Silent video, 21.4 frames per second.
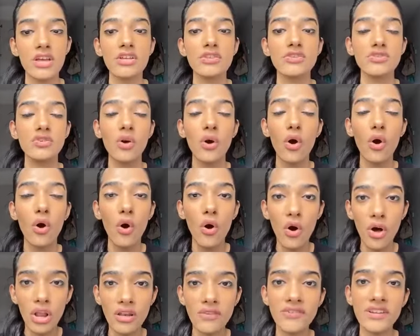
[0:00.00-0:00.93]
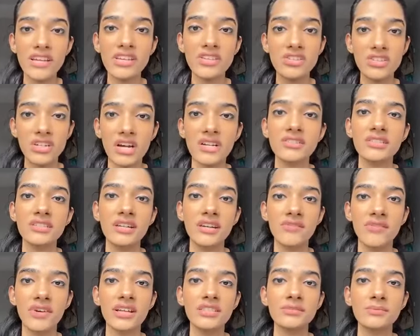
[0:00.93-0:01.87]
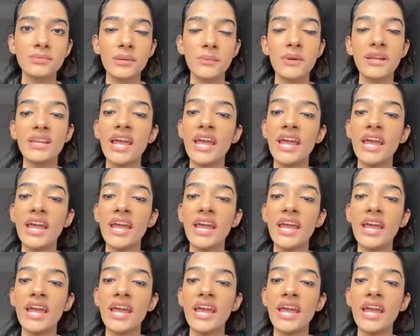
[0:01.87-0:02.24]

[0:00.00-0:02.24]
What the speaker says: So always charge an advance payment.